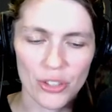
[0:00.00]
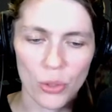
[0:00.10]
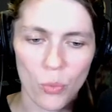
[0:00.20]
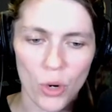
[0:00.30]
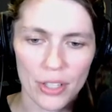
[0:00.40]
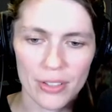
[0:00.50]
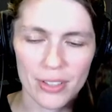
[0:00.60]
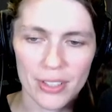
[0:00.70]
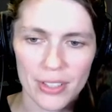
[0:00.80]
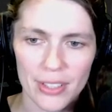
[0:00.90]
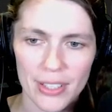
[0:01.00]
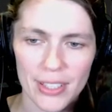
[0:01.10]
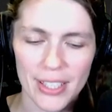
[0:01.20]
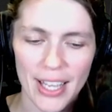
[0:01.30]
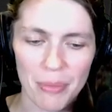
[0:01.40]
the worst. It's
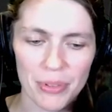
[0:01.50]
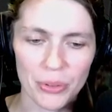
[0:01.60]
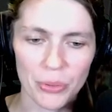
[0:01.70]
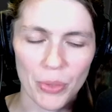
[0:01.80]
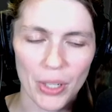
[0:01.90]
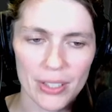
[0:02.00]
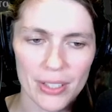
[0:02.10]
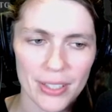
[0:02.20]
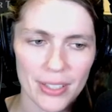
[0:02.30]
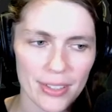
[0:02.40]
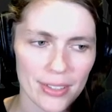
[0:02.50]
the absolute worst.